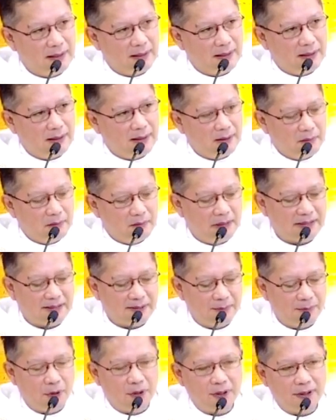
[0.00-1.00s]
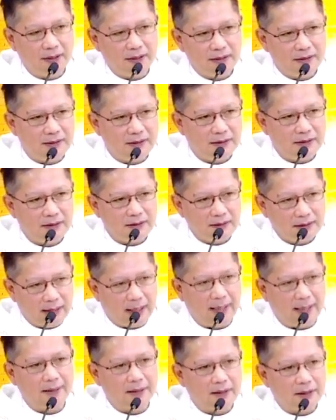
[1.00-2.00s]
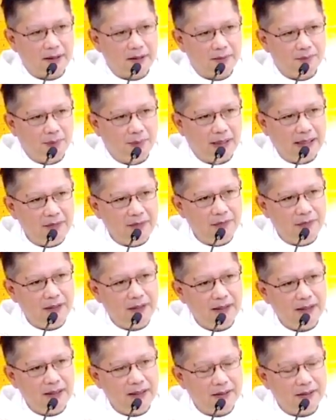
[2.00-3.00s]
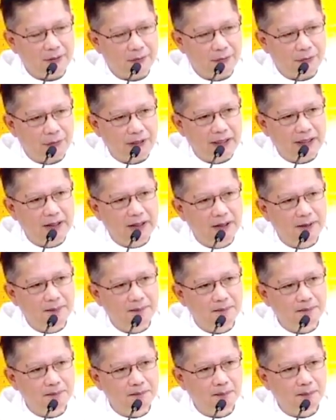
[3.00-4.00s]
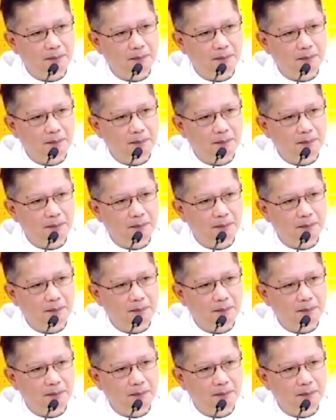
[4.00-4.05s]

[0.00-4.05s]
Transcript: But it's more like believing in the freedom